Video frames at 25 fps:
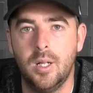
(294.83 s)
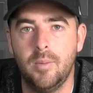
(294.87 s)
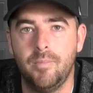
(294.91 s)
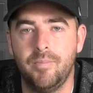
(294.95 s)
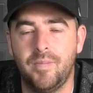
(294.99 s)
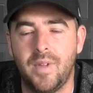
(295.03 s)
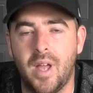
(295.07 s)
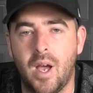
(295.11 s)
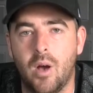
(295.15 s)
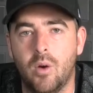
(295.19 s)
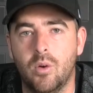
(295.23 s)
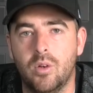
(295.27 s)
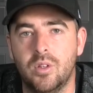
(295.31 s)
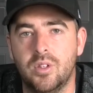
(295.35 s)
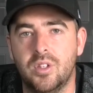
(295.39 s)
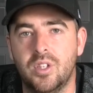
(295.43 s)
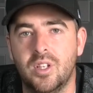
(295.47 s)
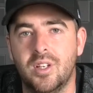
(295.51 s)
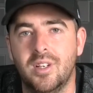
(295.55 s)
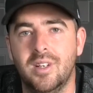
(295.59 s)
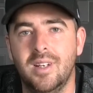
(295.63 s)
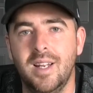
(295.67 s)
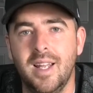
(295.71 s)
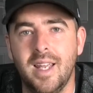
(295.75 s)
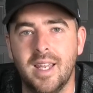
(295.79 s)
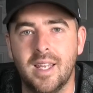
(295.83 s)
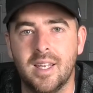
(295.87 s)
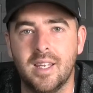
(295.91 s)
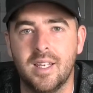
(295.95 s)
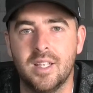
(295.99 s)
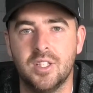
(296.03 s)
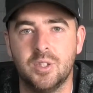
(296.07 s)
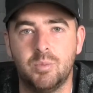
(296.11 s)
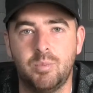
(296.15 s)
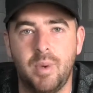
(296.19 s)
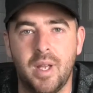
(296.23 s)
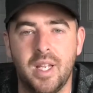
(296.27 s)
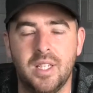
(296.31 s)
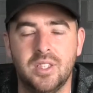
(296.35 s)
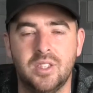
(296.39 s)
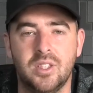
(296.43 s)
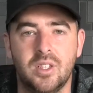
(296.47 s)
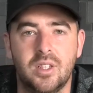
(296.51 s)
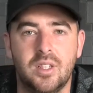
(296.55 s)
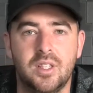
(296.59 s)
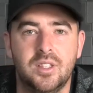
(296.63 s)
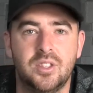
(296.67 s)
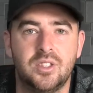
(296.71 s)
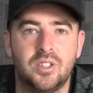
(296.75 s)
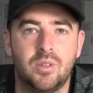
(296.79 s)
Now, the link is
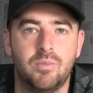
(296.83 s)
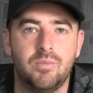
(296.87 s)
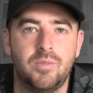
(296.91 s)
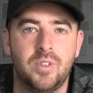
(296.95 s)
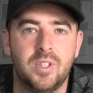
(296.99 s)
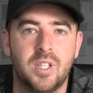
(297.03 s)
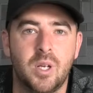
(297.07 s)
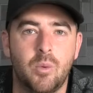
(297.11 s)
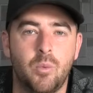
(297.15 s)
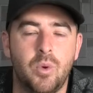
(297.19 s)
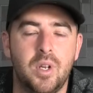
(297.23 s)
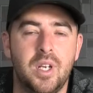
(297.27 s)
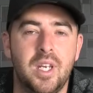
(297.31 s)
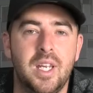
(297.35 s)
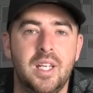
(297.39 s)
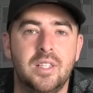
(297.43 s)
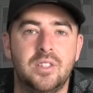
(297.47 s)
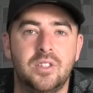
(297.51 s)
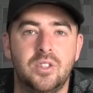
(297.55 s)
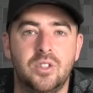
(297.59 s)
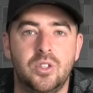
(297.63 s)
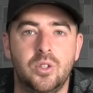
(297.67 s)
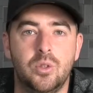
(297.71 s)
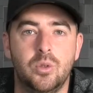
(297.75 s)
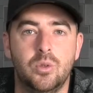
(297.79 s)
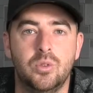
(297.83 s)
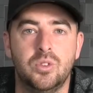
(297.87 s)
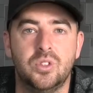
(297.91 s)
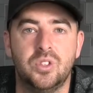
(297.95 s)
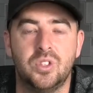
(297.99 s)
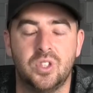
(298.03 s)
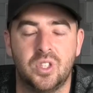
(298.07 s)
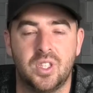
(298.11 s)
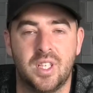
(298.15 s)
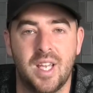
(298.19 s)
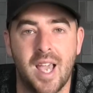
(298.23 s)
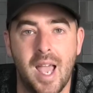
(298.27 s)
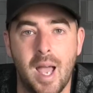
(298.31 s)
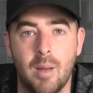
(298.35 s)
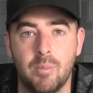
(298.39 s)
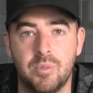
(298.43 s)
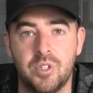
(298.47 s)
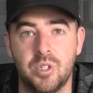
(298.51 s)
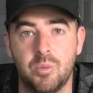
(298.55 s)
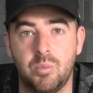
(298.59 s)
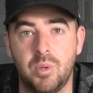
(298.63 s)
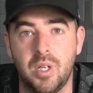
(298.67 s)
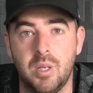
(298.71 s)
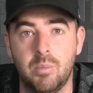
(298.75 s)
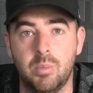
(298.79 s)
basically something that we need to use to
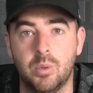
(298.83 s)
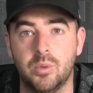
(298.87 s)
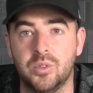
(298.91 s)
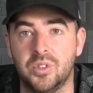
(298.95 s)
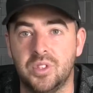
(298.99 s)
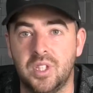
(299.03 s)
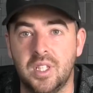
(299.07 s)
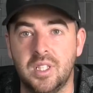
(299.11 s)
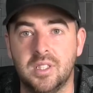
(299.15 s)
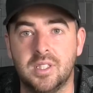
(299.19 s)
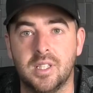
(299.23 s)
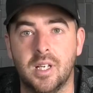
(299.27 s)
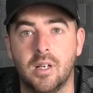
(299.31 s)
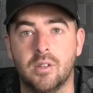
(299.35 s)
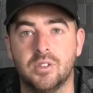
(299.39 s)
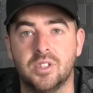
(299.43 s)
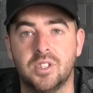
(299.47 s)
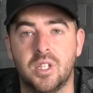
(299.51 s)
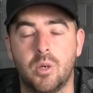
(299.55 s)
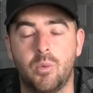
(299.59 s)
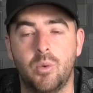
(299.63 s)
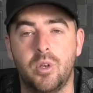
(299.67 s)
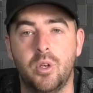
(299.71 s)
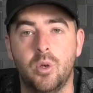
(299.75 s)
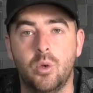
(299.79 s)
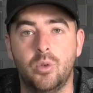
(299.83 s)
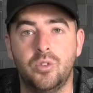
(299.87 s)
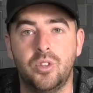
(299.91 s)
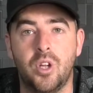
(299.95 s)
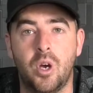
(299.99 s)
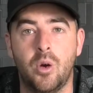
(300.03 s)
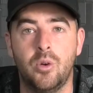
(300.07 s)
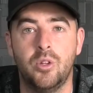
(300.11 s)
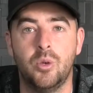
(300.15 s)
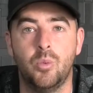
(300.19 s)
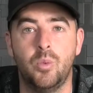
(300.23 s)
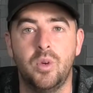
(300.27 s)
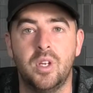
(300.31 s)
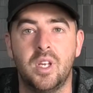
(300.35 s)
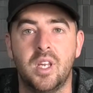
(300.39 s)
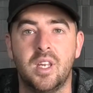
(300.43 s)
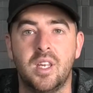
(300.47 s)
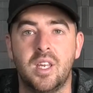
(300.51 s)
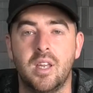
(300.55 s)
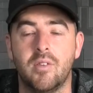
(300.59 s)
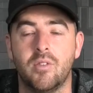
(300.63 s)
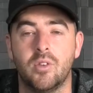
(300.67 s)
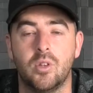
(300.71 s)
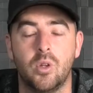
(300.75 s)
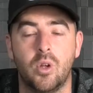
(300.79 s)
capture people's details. Now, we all know that we can
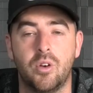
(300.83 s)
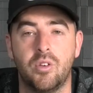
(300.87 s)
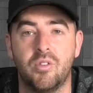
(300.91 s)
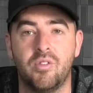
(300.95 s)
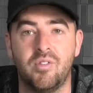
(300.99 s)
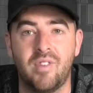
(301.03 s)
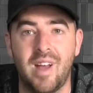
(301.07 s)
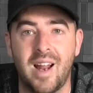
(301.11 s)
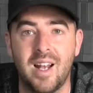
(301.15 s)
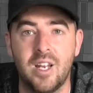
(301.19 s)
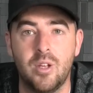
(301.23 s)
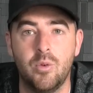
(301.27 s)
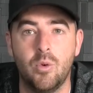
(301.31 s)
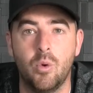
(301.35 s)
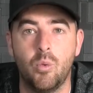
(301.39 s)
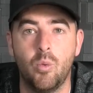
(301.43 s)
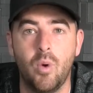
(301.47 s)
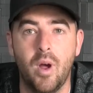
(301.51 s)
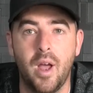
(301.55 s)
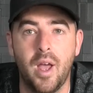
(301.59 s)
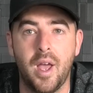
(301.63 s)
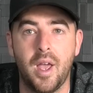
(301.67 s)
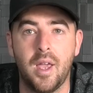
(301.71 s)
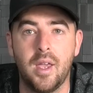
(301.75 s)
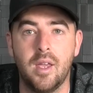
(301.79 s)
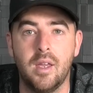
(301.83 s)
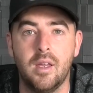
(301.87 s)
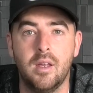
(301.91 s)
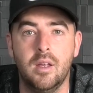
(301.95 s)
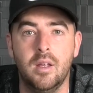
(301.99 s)
give a lot of value away,